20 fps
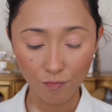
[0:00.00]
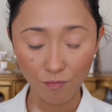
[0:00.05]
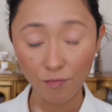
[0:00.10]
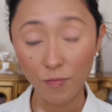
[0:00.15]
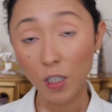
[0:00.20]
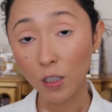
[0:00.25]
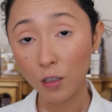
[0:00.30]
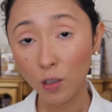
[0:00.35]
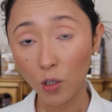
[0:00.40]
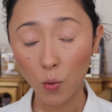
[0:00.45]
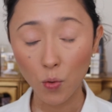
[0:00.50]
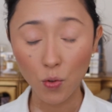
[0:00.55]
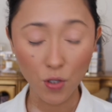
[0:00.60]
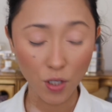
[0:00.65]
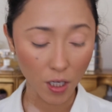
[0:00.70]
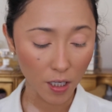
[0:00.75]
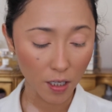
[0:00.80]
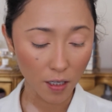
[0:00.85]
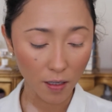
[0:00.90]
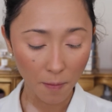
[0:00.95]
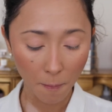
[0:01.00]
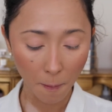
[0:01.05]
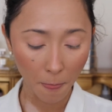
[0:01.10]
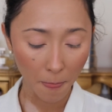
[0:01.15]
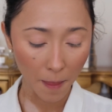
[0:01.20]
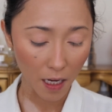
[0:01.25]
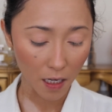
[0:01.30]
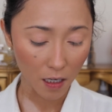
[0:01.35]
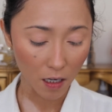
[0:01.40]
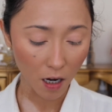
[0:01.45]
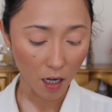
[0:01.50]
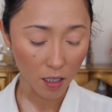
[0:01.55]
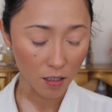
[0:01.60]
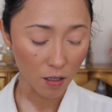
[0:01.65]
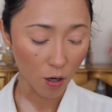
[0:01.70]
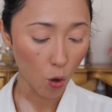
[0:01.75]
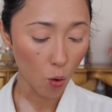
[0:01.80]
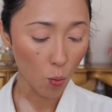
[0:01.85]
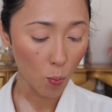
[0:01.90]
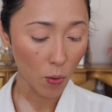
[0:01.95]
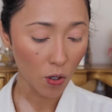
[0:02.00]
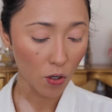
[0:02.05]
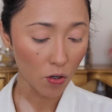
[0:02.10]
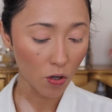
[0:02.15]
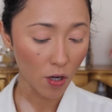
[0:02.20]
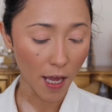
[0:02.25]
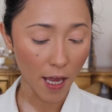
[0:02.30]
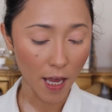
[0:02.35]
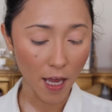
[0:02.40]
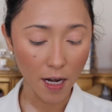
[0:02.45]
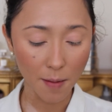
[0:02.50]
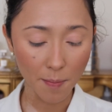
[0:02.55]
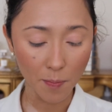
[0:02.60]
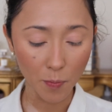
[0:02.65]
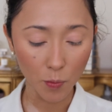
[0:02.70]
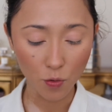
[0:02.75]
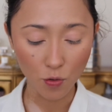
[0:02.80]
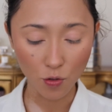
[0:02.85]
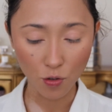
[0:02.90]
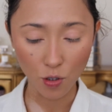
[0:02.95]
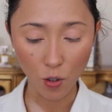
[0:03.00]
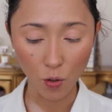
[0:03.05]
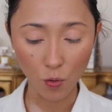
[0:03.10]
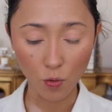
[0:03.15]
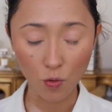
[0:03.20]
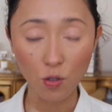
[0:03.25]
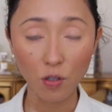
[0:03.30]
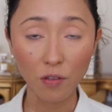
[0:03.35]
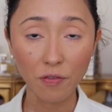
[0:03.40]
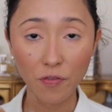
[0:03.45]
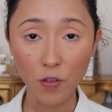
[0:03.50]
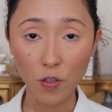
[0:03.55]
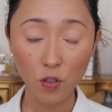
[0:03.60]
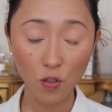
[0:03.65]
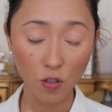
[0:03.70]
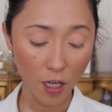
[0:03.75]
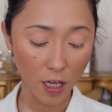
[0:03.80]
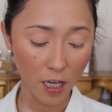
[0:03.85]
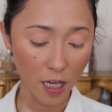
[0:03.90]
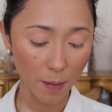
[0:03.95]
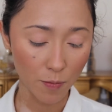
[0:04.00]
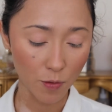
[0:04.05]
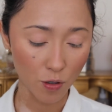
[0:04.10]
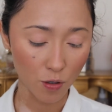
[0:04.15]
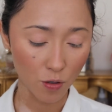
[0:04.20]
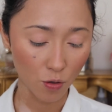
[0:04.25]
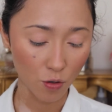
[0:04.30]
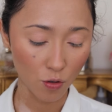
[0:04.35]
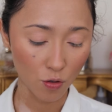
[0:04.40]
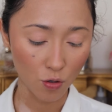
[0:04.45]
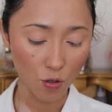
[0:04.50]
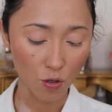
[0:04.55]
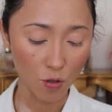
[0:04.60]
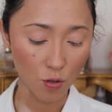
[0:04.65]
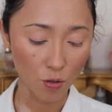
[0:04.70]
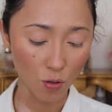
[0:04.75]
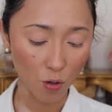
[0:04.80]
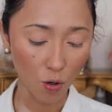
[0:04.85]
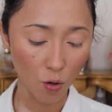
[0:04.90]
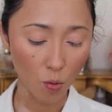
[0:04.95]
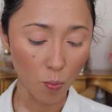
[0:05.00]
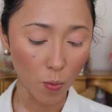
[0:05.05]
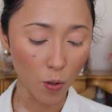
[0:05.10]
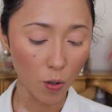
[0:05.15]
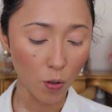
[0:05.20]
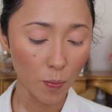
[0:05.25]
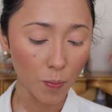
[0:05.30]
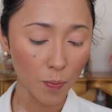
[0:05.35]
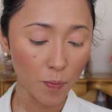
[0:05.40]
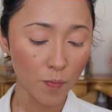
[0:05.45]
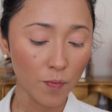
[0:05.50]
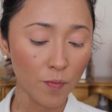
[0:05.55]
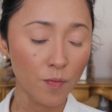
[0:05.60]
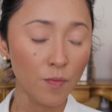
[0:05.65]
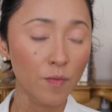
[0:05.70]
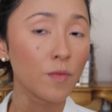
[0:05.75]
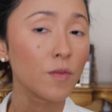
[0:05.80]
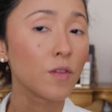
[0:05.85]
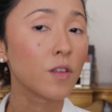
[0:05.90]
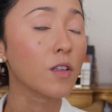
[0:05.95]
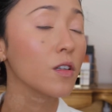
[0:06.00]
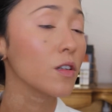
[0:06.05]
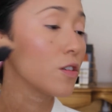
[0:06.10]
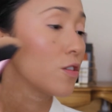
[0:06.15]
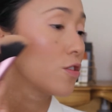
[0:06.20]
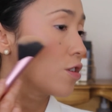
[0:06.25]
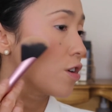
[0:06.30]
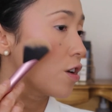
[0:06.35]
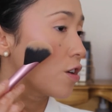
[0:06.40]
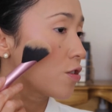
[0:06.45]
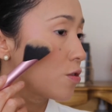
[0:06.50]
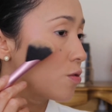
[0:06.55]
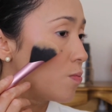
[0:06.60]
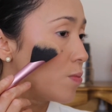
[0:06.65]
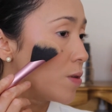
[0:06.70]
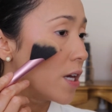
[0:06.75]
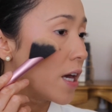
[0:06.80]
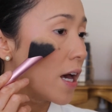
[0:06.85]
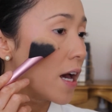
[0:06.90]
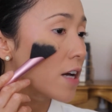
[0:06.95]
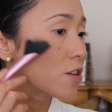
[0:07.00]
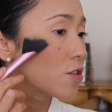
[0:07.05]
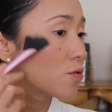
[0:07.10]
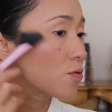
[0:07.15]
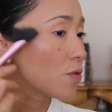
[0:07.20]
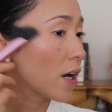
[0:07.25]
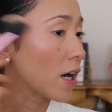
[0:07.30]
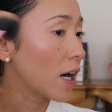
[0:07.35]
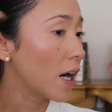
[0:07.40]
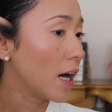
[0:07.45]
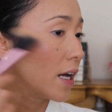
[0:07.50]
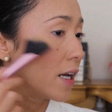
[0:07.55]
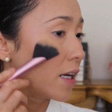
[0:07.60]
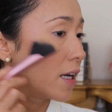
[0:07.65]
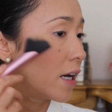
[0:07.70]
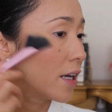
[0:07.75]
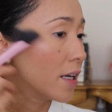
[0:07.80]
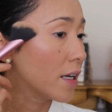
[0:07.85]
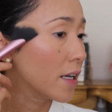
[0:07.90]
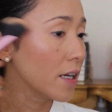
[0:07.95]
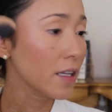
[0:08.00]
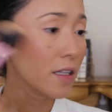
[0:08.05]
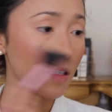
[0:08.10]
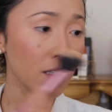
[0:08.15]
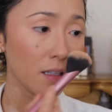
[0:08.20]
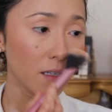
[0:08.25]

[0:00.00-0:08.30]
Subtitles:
closing. I got Opal and Moonstone. So for today, I'm just going to use Opal just to be extra highlighted